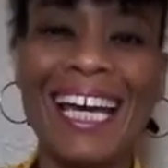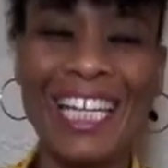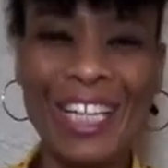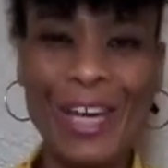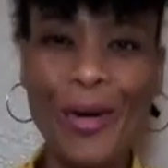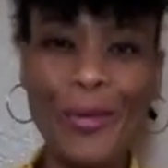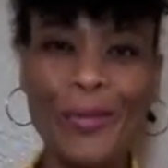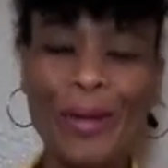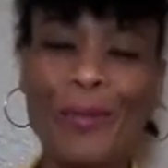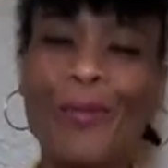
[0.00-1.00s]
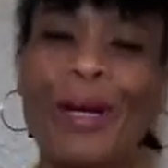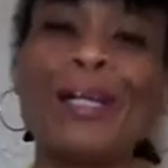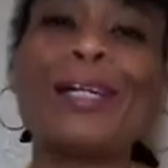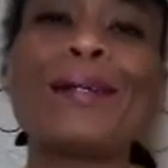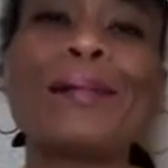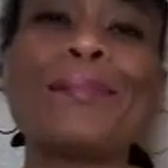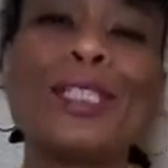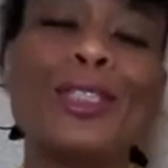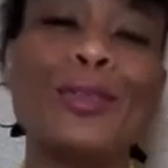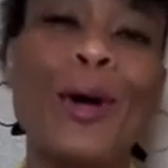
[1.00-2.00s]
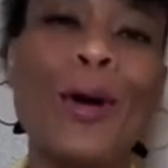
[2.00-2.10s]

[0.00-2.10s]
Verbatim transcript: Hello and welcome to